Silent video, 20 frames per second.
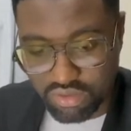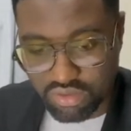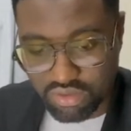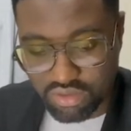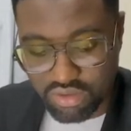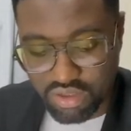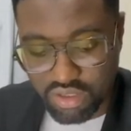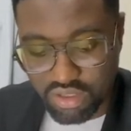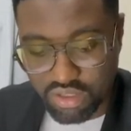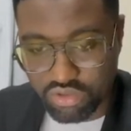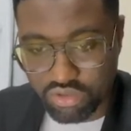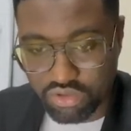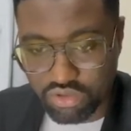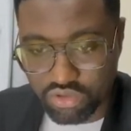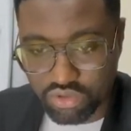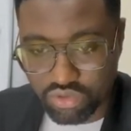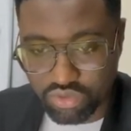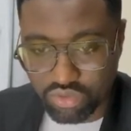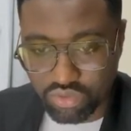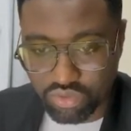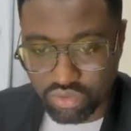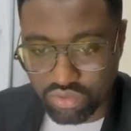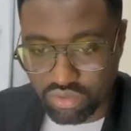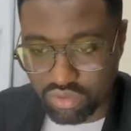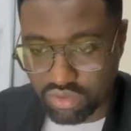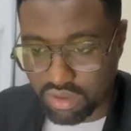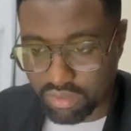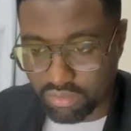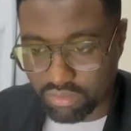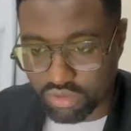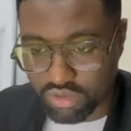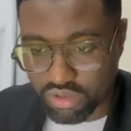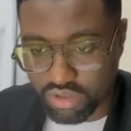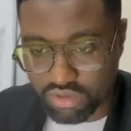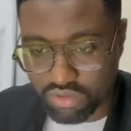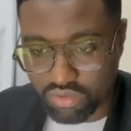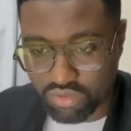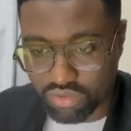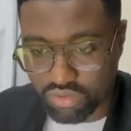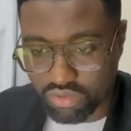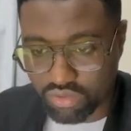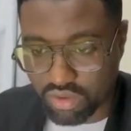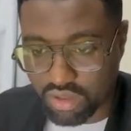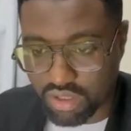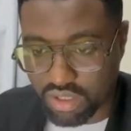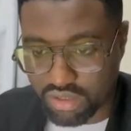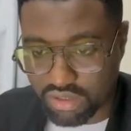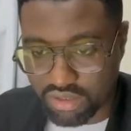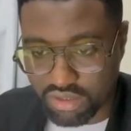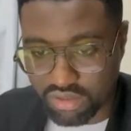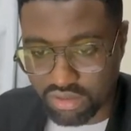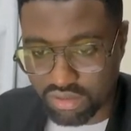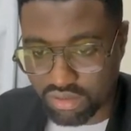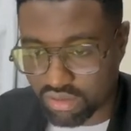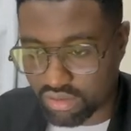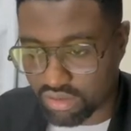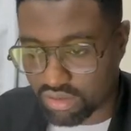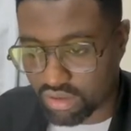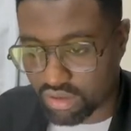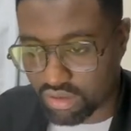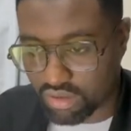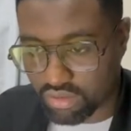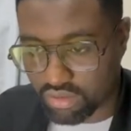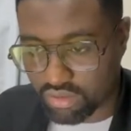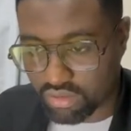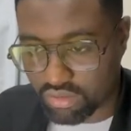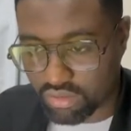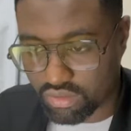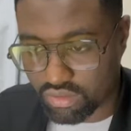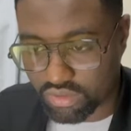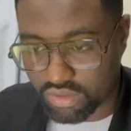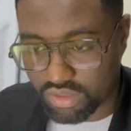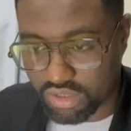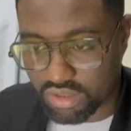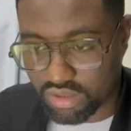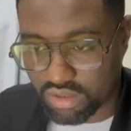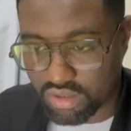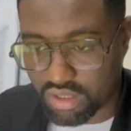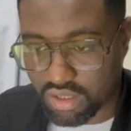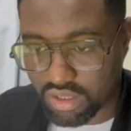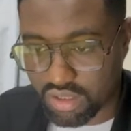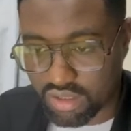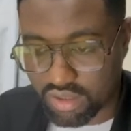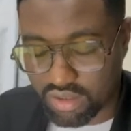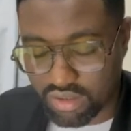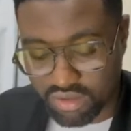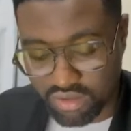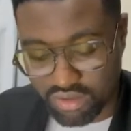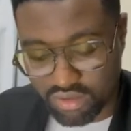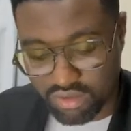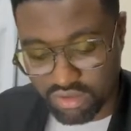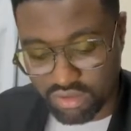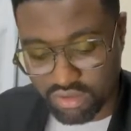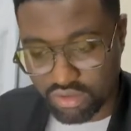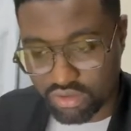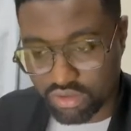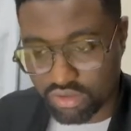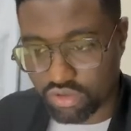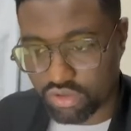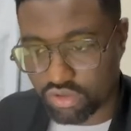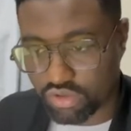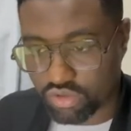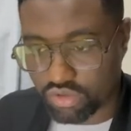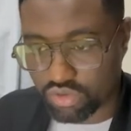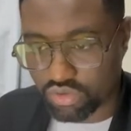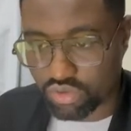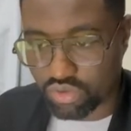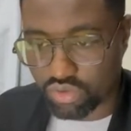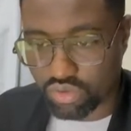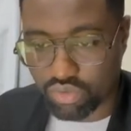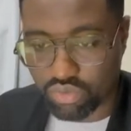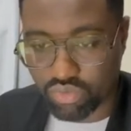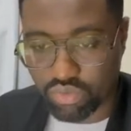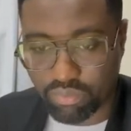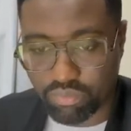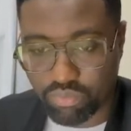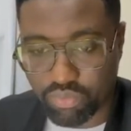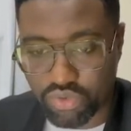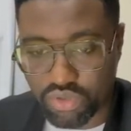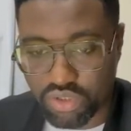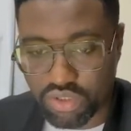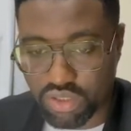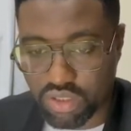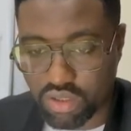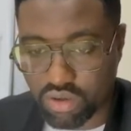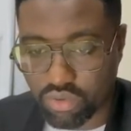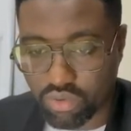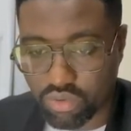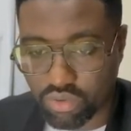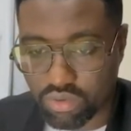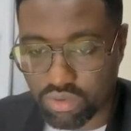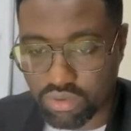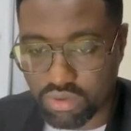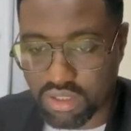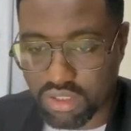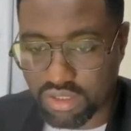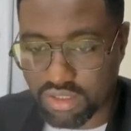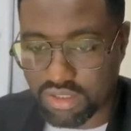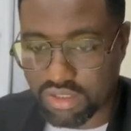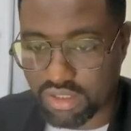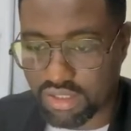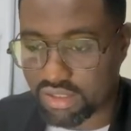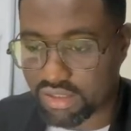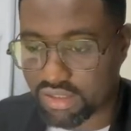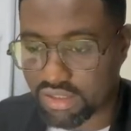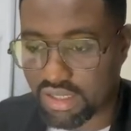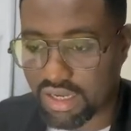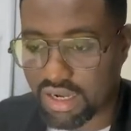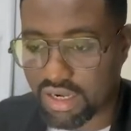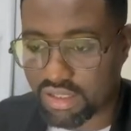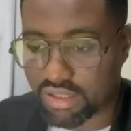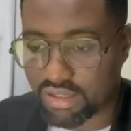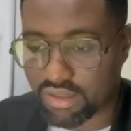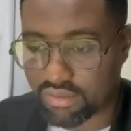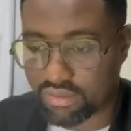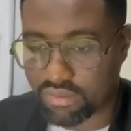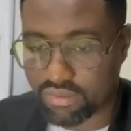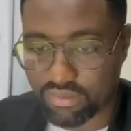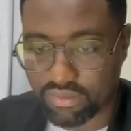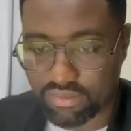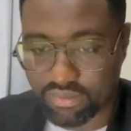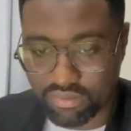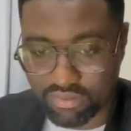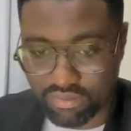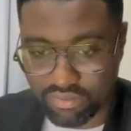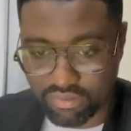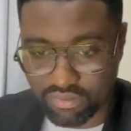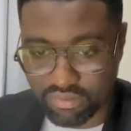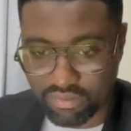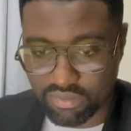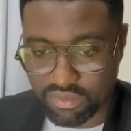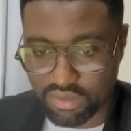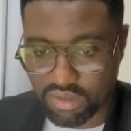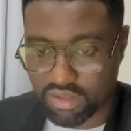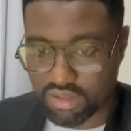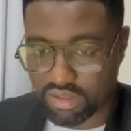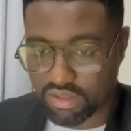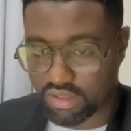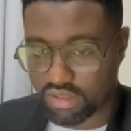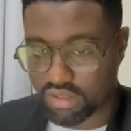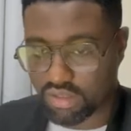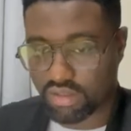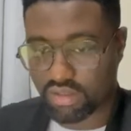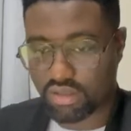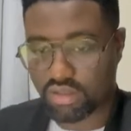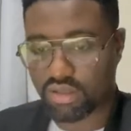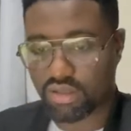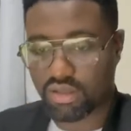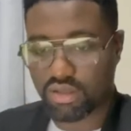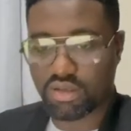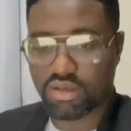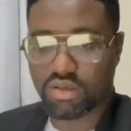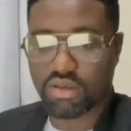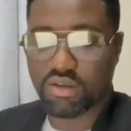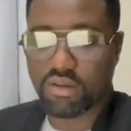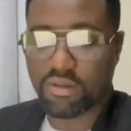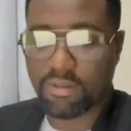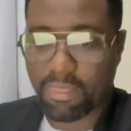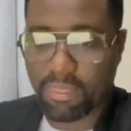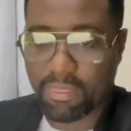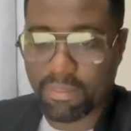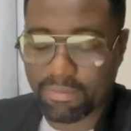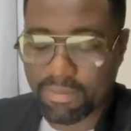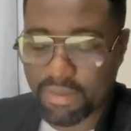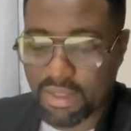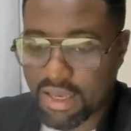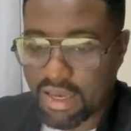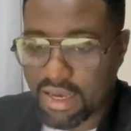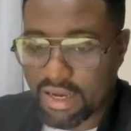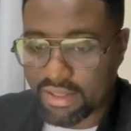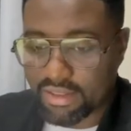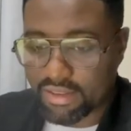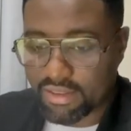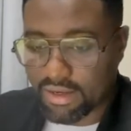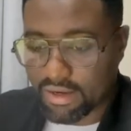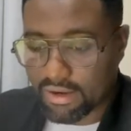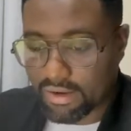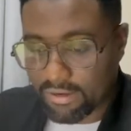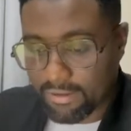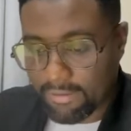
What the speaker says: Then I'm just going to cut the closing tag. So we put the whole text inside this, the I tag.